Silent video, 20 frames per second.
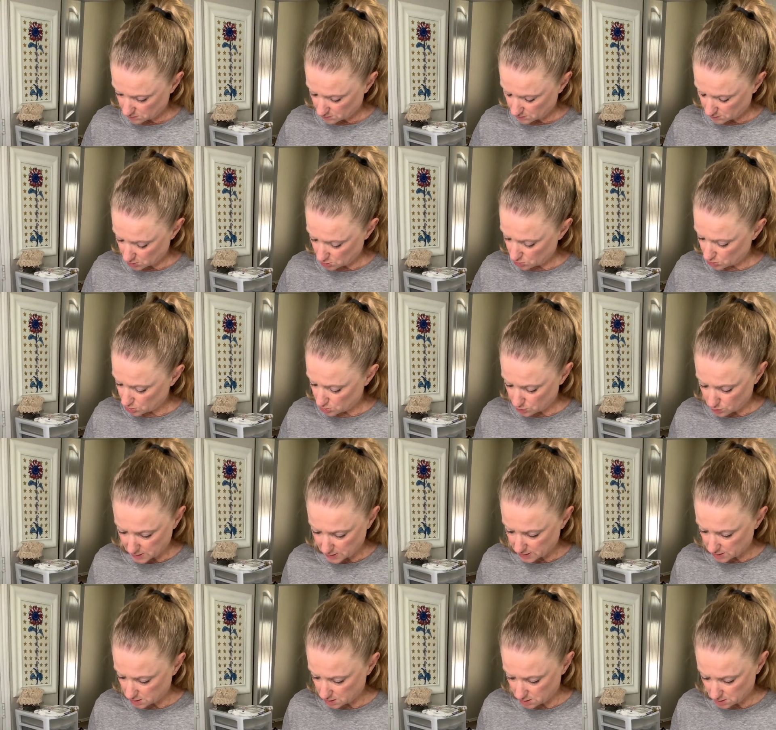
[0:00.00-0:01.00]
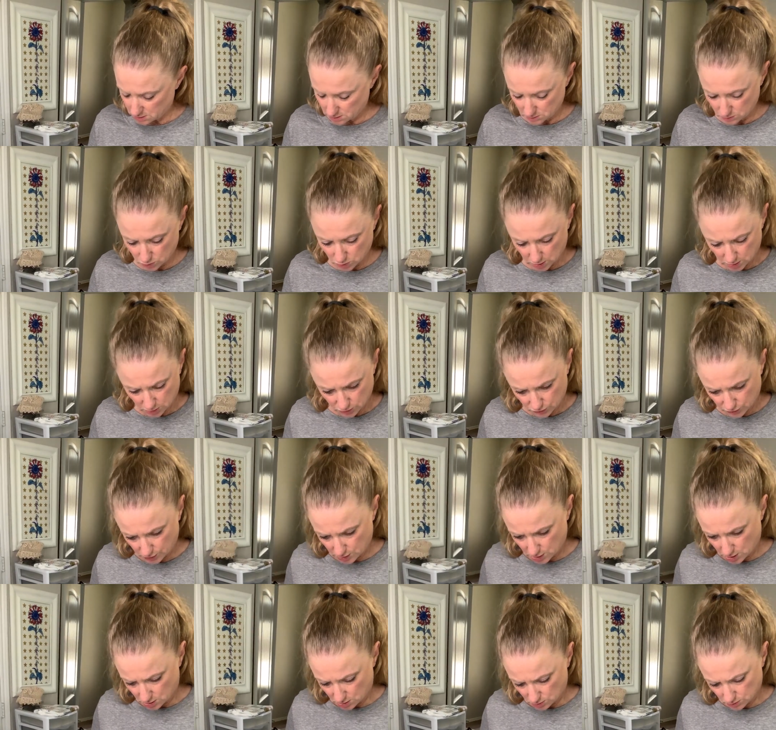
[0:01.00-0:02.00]
You do what works for
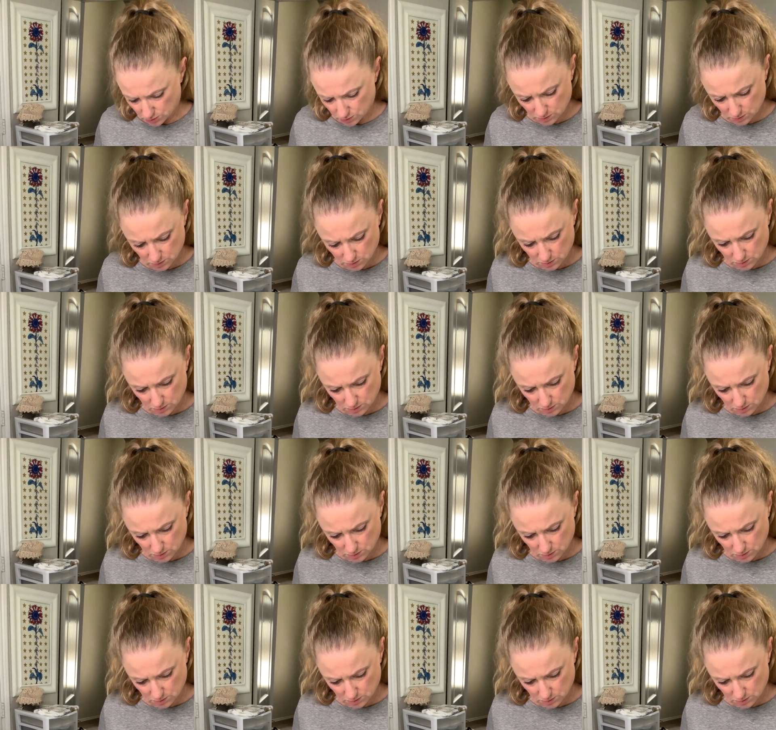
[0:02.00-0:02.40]
you.